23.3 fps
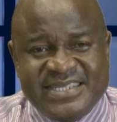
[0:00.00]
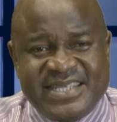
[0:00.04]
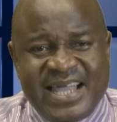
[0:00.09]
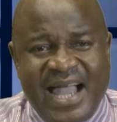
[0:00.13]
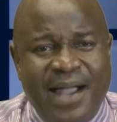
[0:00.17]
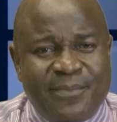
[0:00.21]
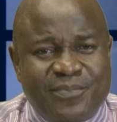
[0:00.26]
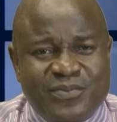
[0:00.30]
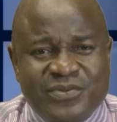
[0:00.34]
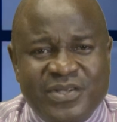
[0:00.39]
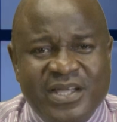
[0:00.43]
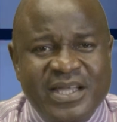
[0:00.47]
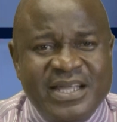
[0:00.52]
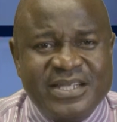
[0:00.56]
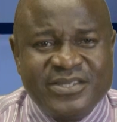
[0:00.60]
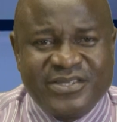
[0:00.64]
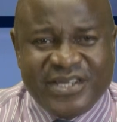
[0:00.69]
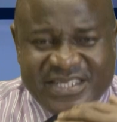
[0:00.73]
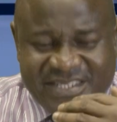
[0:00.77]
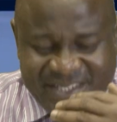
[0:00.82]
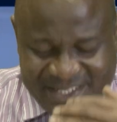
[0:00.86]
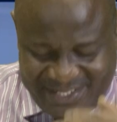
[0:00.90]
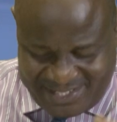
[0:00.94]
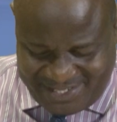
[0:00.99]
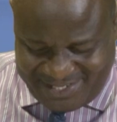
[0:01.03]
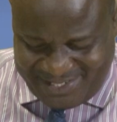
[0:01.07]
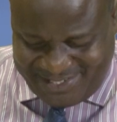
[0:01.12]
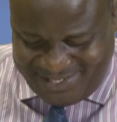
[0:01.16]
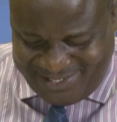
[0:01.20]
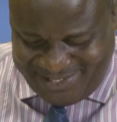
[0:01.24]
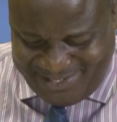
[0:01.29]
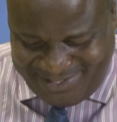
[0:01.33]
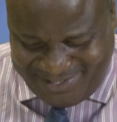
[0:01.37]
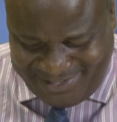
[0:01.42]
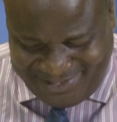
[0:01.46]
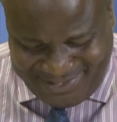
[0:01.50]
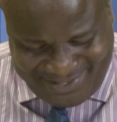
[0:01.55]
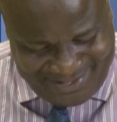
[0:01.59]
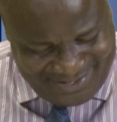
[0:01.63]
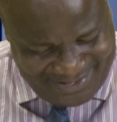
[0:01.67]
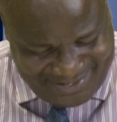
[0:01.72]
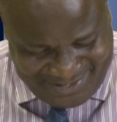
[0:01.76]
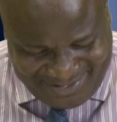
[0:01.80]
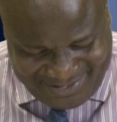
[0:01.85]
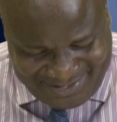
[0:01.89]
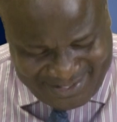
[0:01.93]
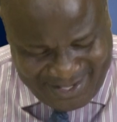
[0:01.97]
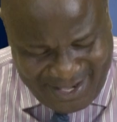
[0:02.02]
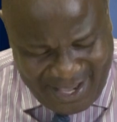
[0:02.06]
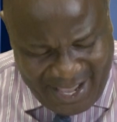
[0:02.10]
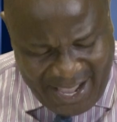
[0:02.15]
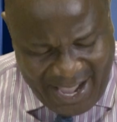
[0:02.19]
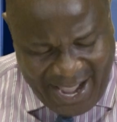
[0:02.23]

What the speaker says: that happened, it